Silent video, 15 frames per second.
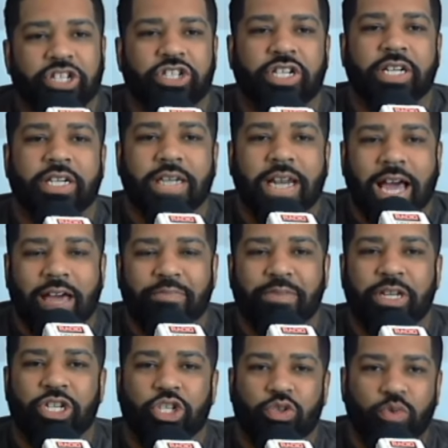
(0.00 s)
should not
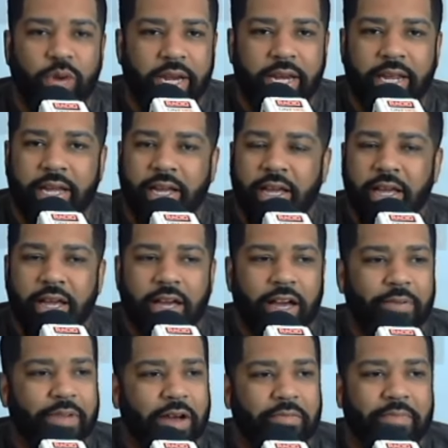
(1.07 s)
be tweeting
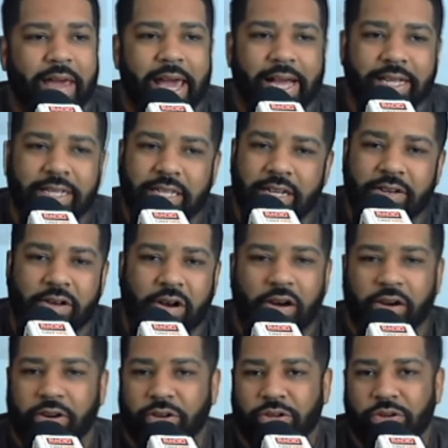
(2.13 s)
about magazine
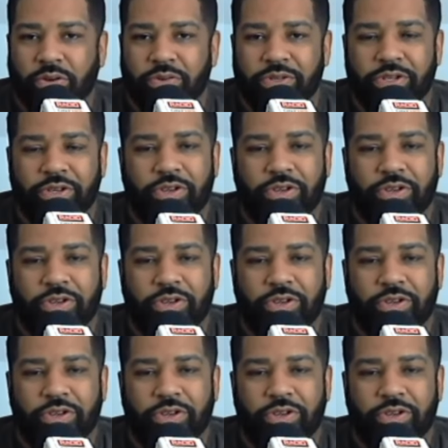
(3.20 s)
articles,